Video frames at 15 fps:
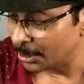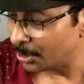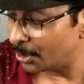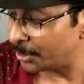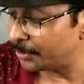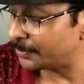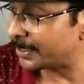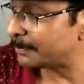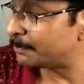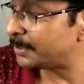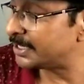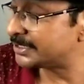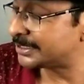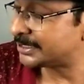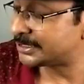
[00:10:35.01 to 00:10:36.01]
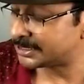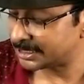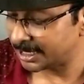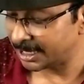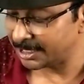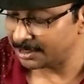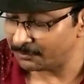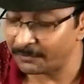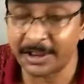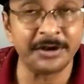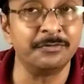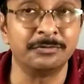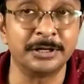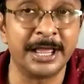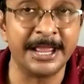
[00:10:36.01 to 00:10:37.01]
or you can place it anywhere
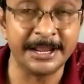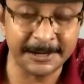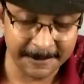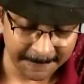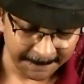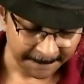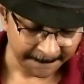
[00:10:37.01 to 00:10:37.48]
you like.